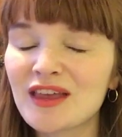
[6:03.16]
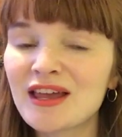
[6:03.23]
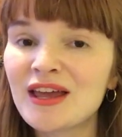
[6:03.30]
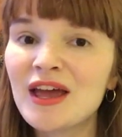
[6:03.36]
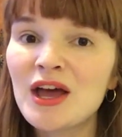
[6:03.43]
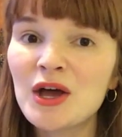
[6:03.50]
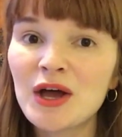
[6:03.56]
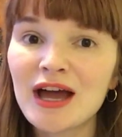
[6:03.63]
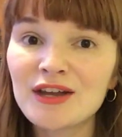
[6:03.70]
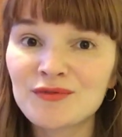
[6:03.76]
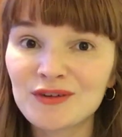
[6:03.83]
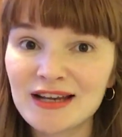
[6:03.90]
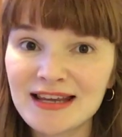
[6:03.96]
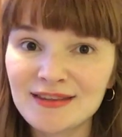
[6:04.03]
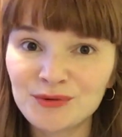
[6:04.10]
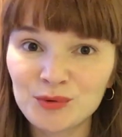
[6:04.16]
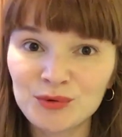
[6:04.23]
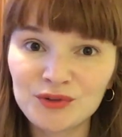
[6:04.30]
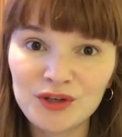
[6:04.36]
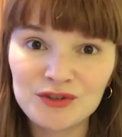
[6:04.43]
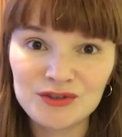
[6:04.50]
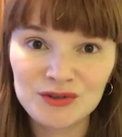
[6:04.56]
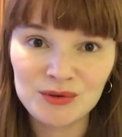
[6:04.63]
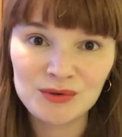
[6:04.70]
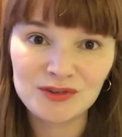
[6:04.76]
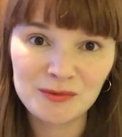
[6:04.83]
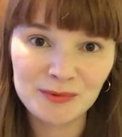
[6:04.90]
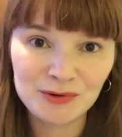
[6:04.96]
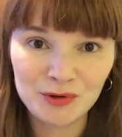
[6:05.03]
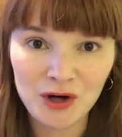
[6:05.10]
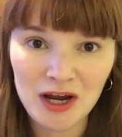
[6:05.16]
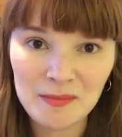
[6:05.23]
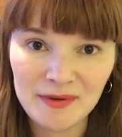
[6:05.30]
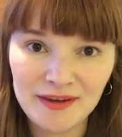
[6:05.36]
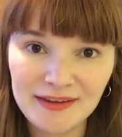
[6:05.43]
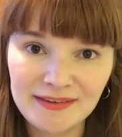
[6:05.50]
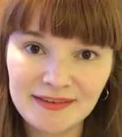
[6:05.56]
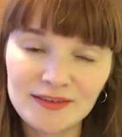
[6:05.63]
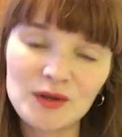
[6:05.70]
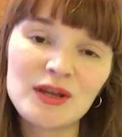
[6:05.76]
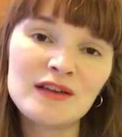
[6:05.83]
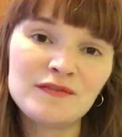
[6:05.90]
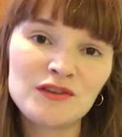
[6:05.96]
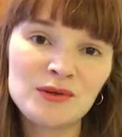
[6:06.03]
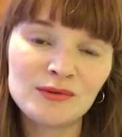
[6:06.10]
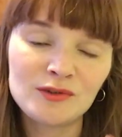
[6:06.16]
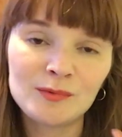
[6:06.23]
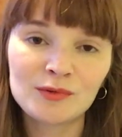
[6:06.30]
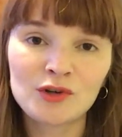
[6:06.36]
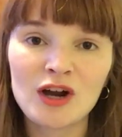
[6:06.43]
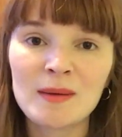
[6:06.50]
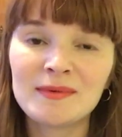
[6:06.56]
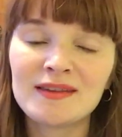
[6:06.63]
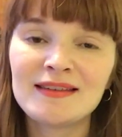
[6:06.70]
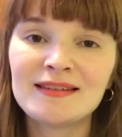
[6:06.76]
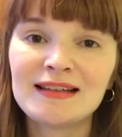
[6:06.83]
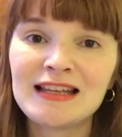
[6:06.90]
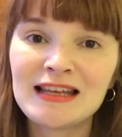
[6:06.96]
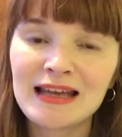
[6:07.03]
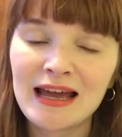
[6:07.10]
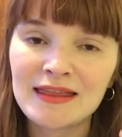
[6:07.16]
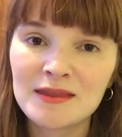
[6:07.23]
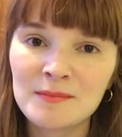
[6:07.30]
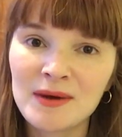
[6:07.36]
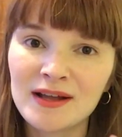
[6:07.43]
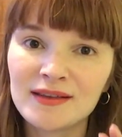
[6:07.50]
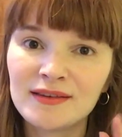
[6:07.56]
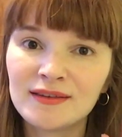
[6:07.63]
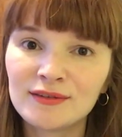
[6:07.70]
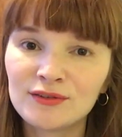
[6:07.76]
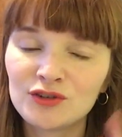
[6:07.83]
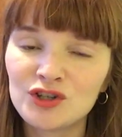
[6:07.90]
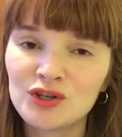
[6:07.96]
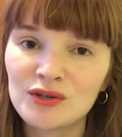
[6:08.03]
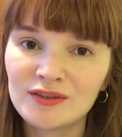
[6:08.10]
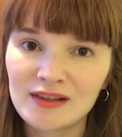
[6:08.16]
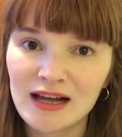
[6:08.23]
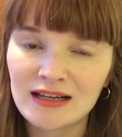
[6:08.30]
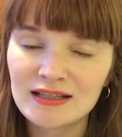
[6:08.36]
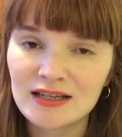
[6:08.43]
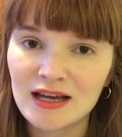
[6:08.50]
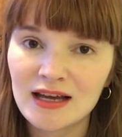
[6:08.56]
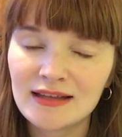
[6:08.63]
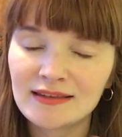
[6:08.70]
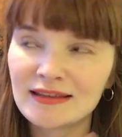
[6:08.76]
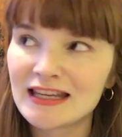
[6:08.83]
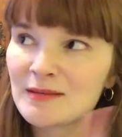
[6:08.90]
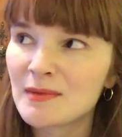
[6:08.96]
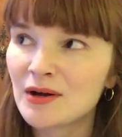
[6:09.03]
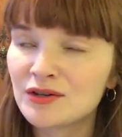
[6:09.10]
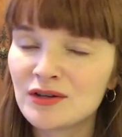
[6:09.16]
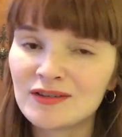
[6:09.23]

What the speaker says: they had released also to subscribers. So if you subscribe to the Tilly and the Buttons newsletter, it's an email